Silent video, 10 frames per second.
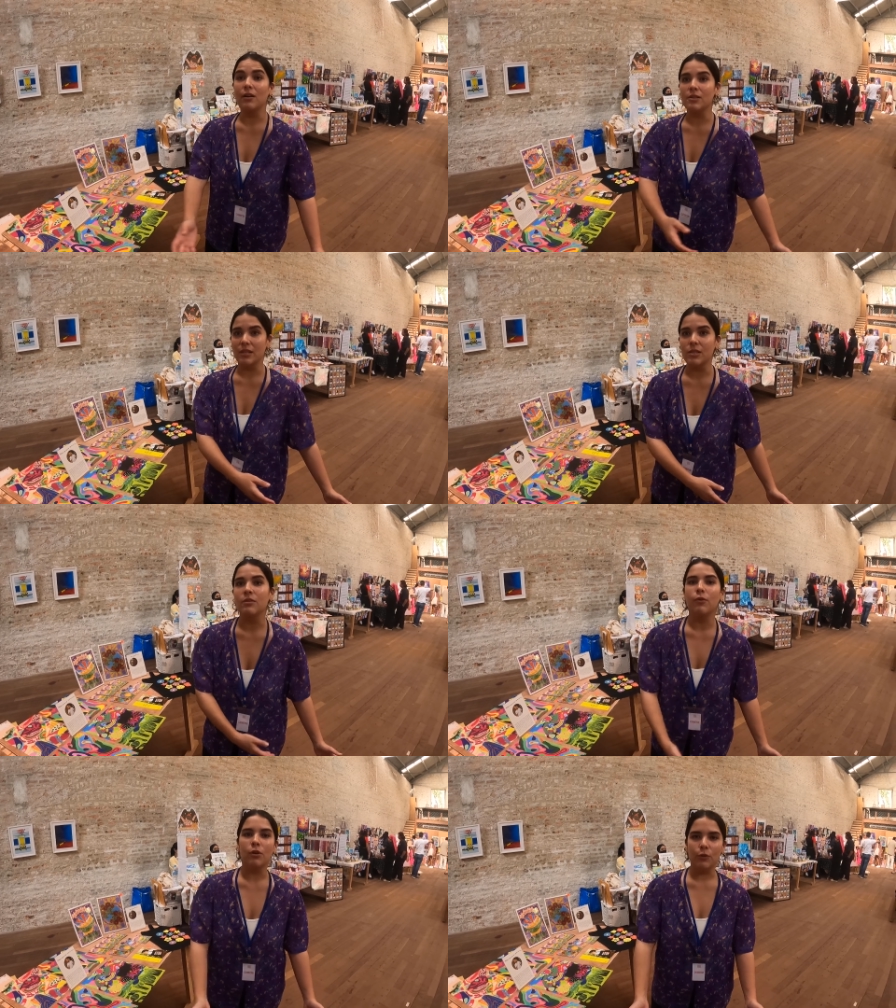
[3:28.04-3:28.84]
else that's
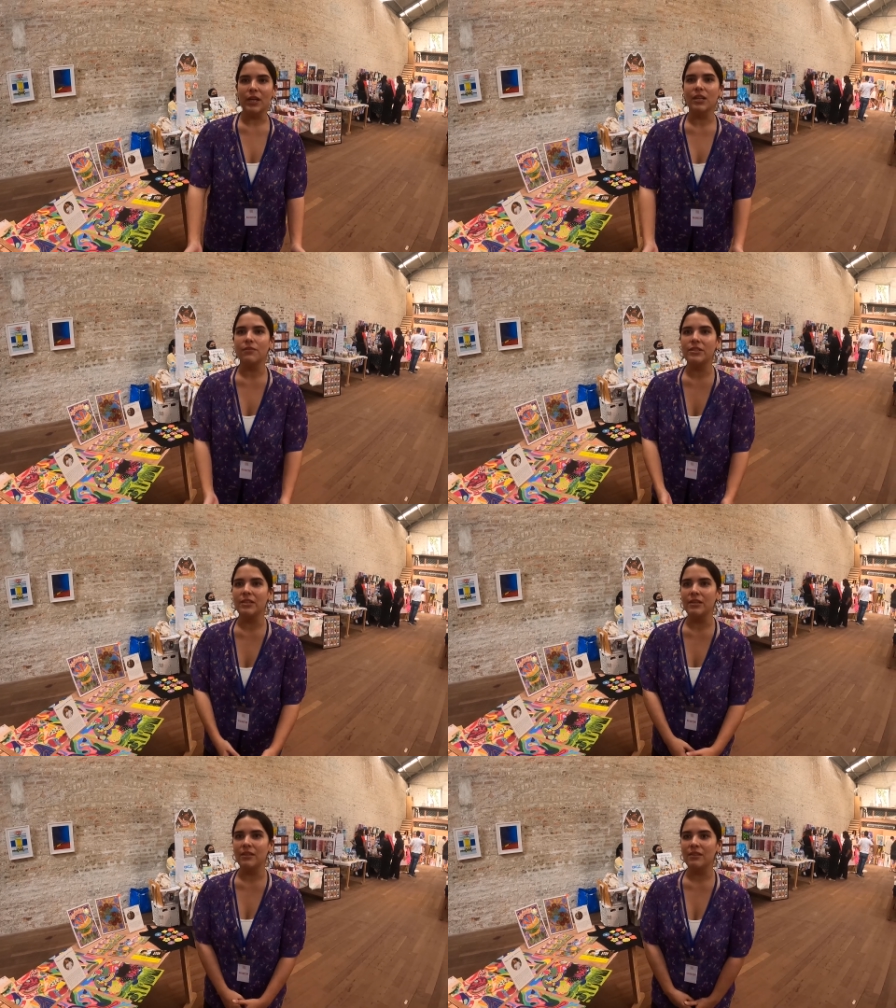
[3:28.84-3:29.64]
involved with
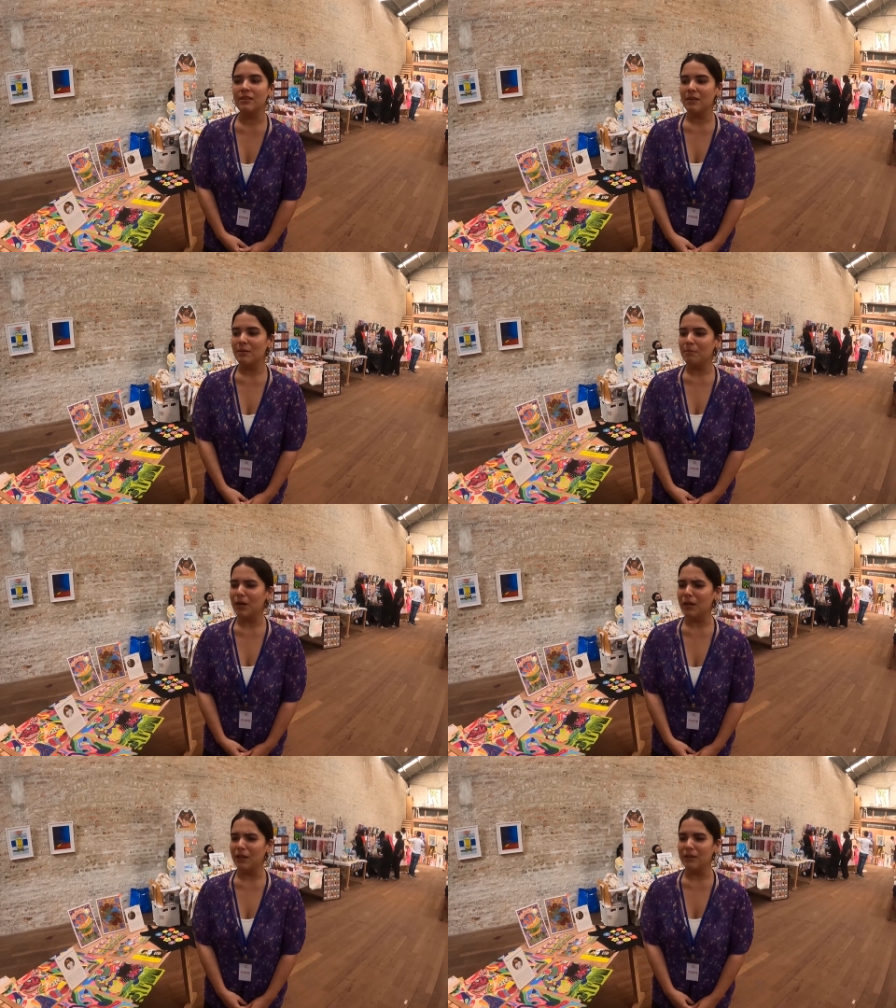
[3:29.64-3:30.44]
NFT,
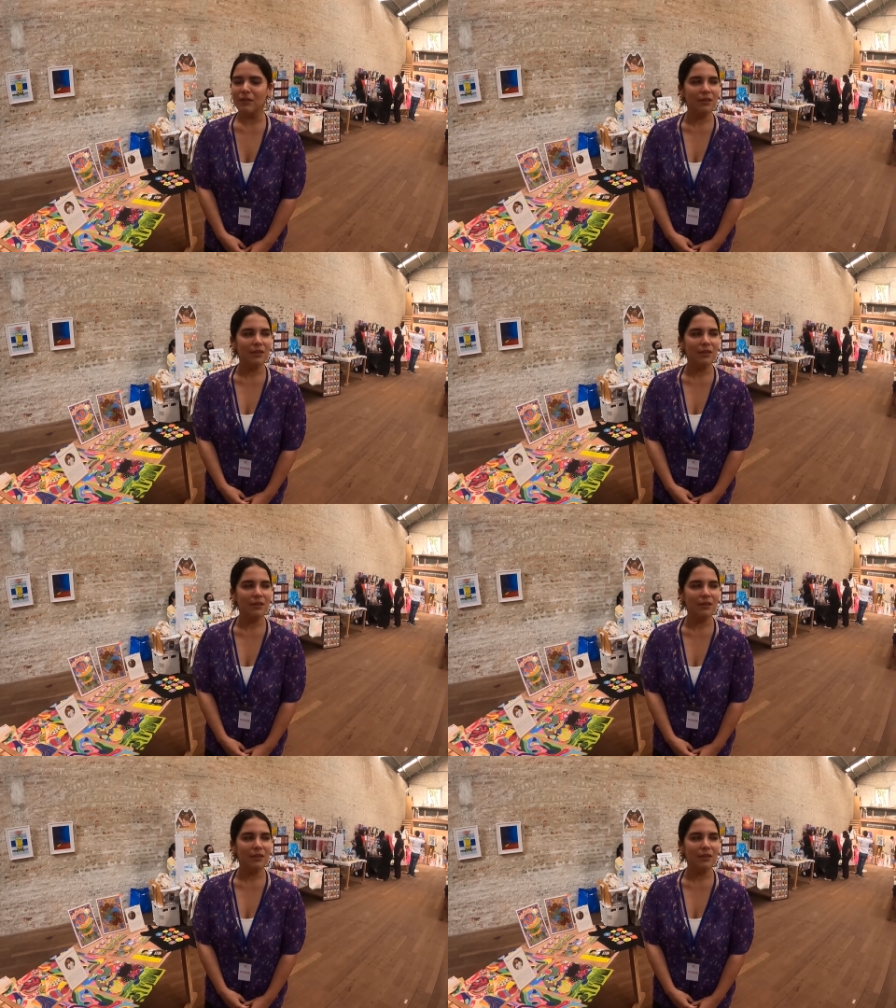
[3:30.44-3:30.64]
but